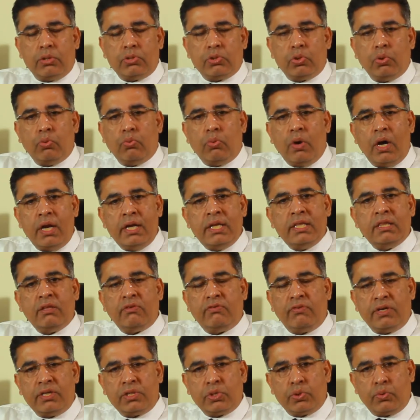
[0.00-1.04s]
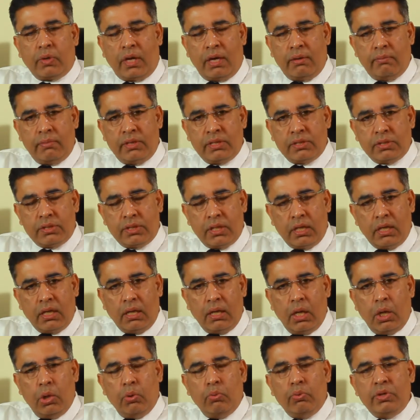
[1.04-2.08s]
So one in the first trimester,
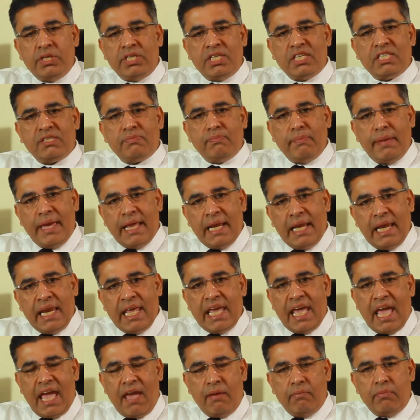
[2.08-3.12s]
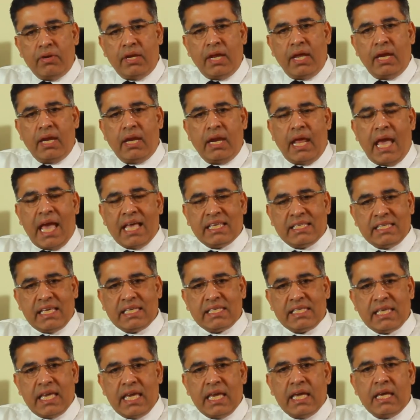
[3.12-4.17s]
which is mainly aimed at
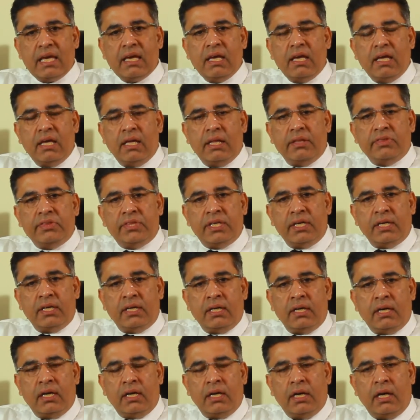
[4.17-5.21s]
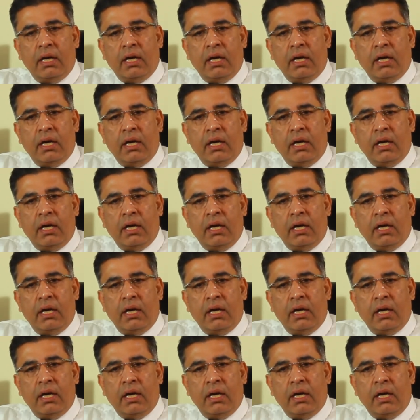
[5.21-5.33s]
assessing the